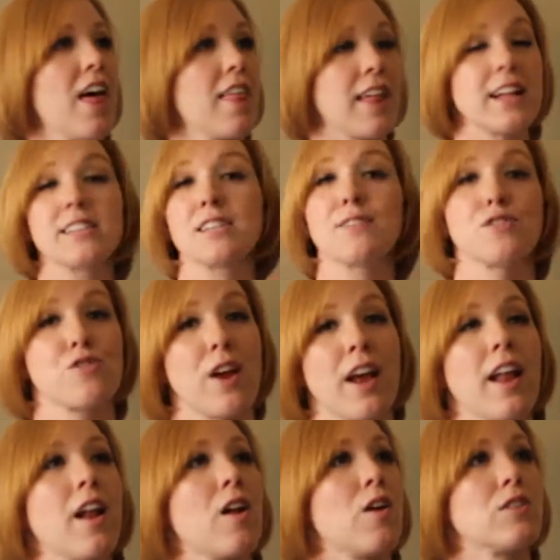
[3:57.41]
That stuff is
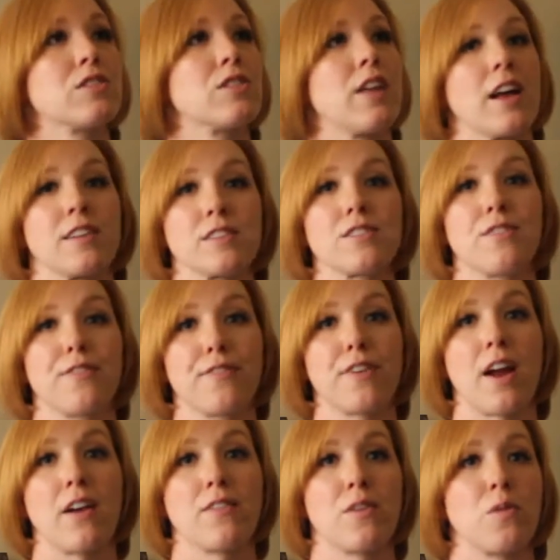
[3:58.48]
great, and it also lasts
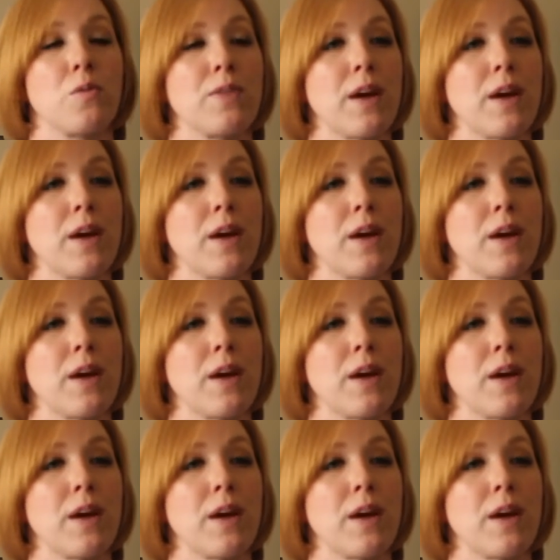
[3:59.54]
forever.